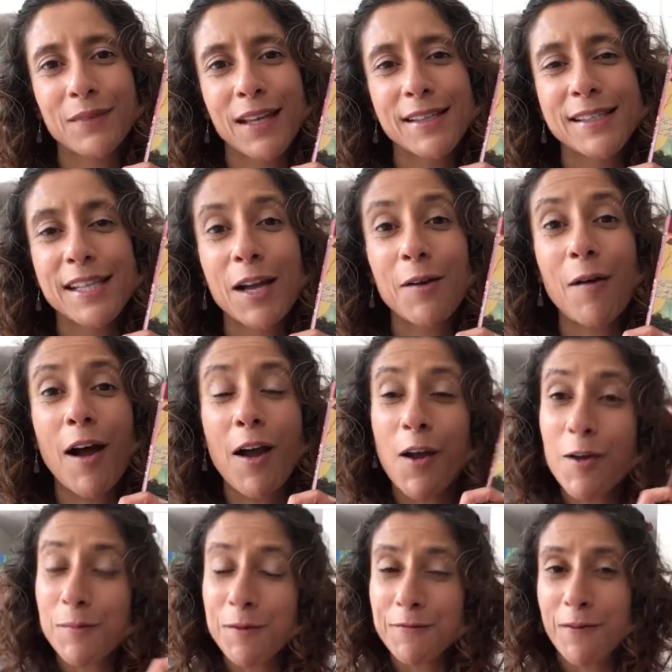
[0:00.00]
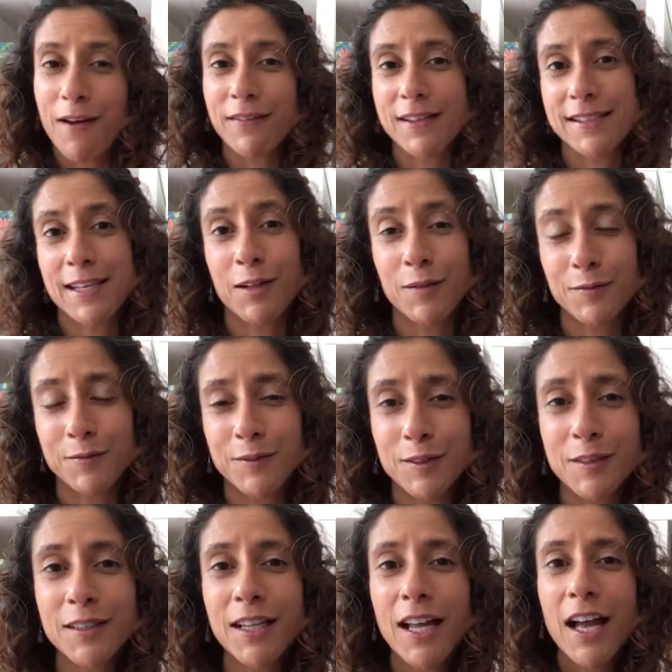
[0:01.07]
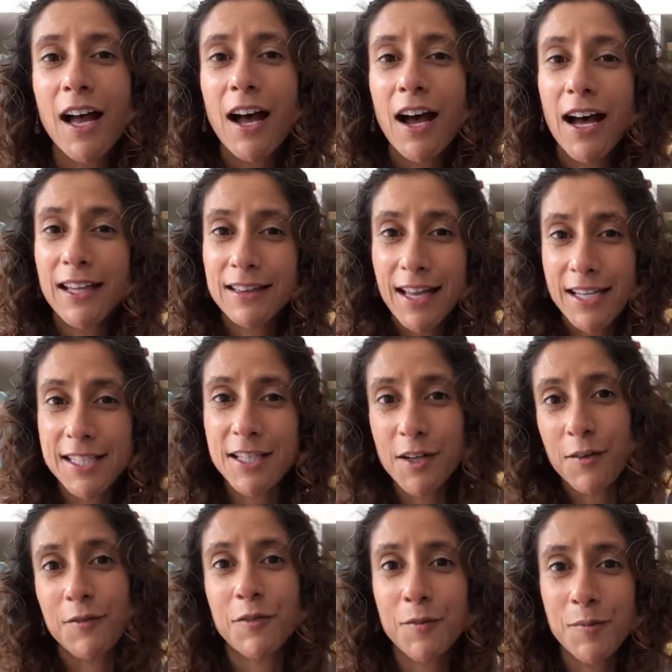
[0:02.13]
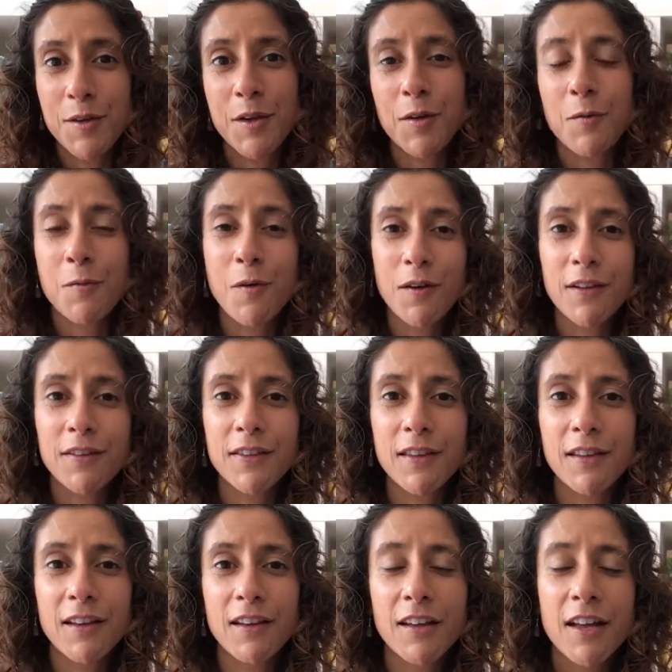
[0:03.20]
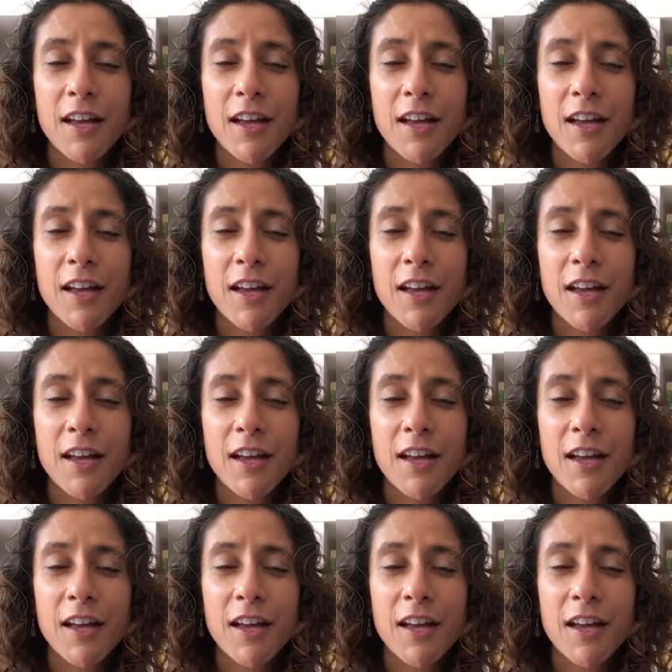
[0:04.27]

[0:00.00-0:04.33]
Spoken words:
So I hope you find this helpful. I'd like to know from you, what are the